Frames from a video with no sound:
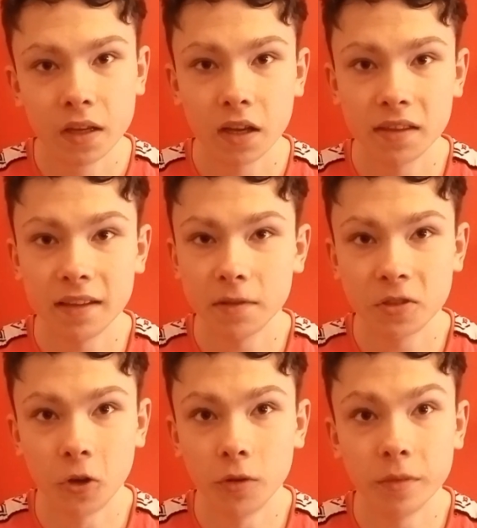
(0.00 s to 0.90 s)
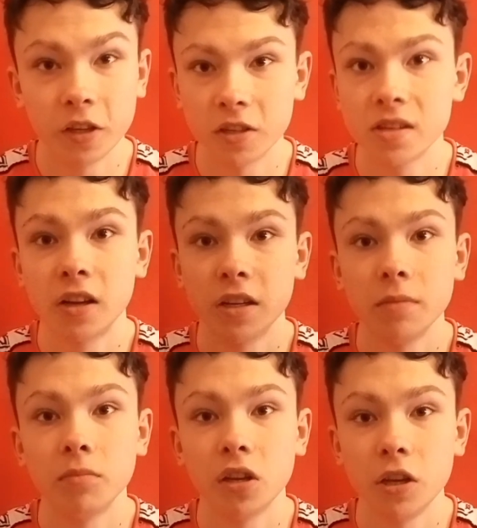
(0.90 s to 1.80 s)
I think Tottenham are going to
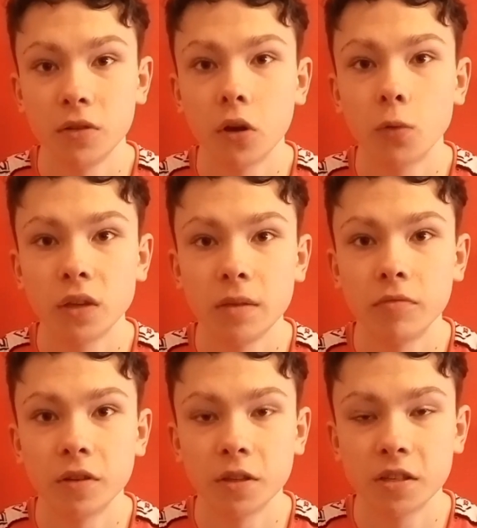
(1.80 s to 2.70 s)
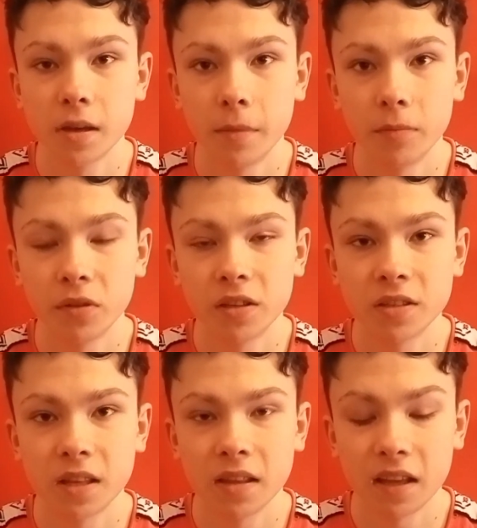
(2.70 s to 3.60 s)
sign a new goalkeeper in the summer
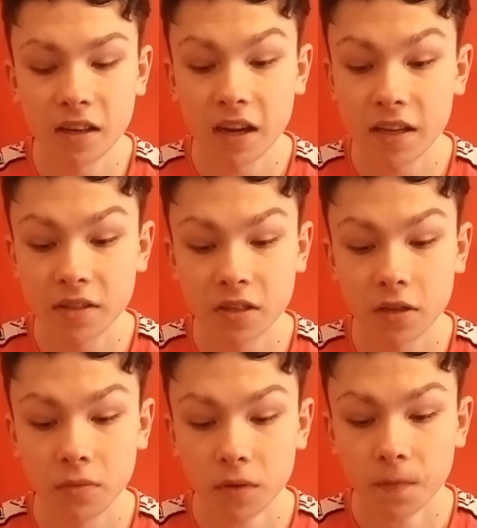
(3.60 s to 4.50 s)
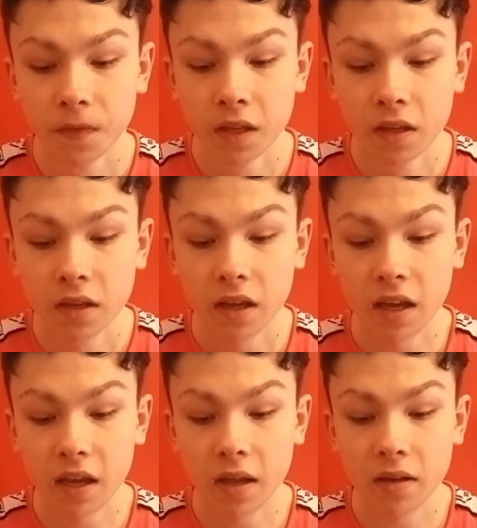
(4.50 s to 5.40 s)
because they, they need to.
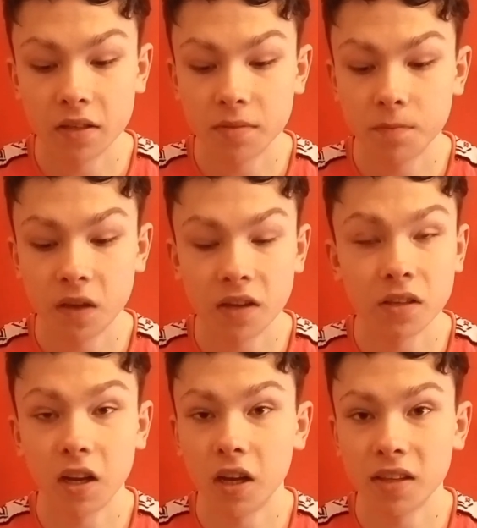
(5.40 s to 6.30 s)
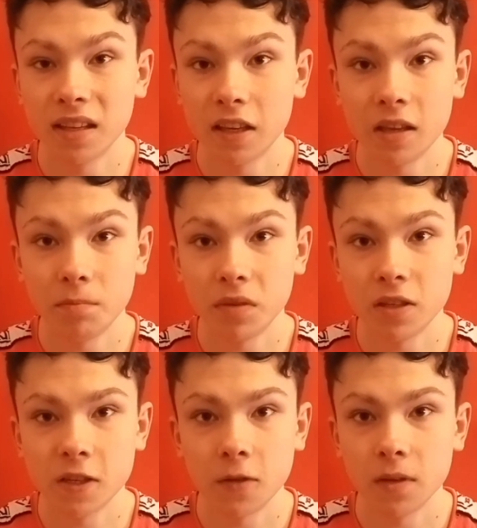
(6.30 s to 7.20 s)
And yeah, I, I think he'd be
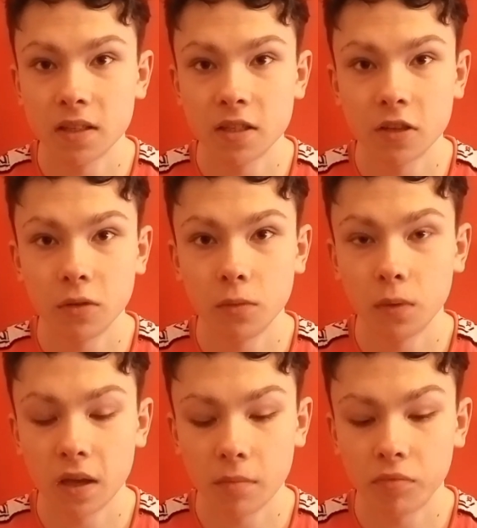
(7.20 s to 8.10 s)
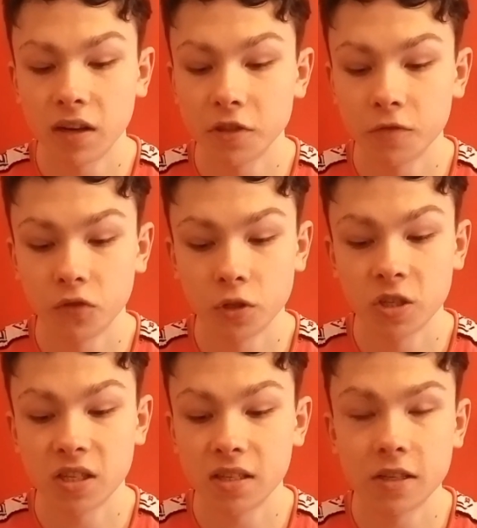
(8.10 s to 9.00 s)
suited to uh, Brendan
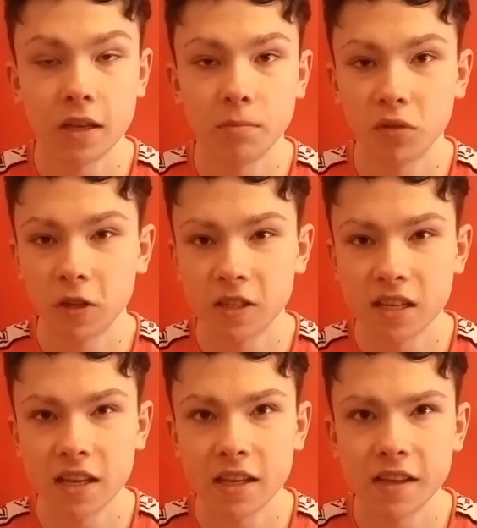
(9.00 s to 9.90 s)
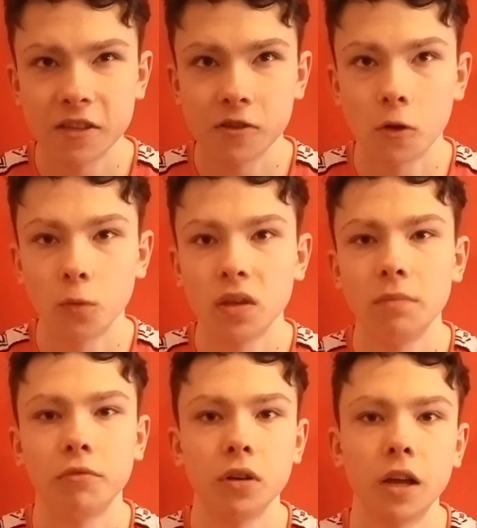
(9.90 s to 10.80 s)
Rodgers' team because he is a
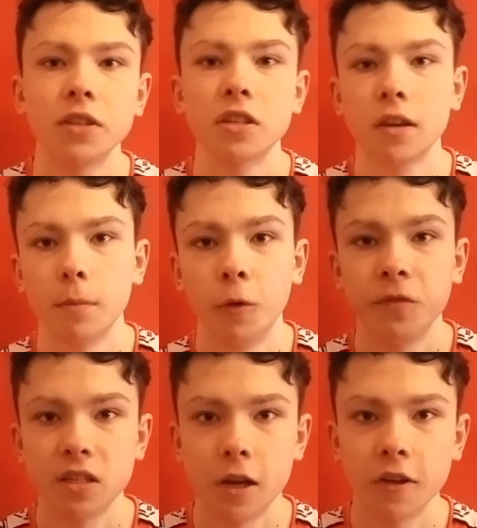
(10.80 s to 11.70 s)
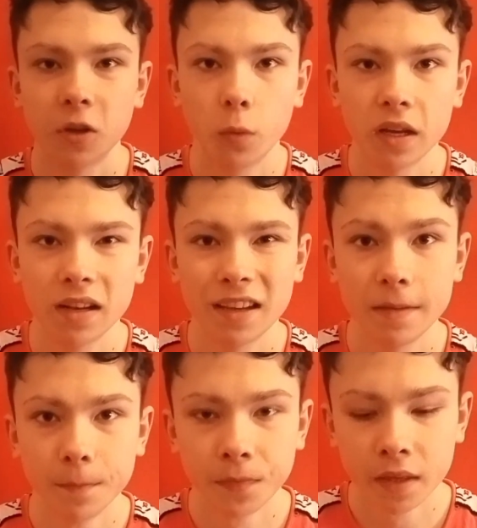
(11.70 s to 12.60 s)
goalkeeper who likes to come off his line
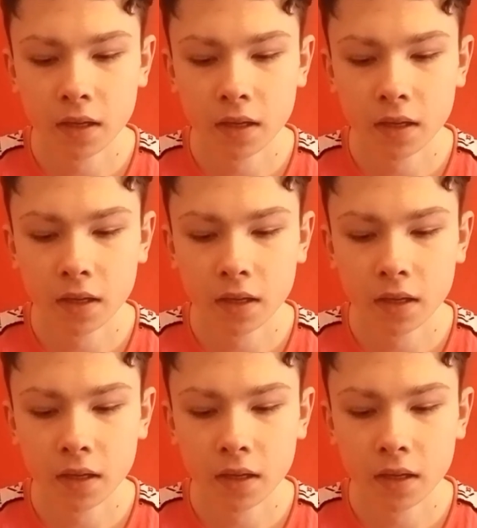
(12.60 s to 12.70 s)
quickly.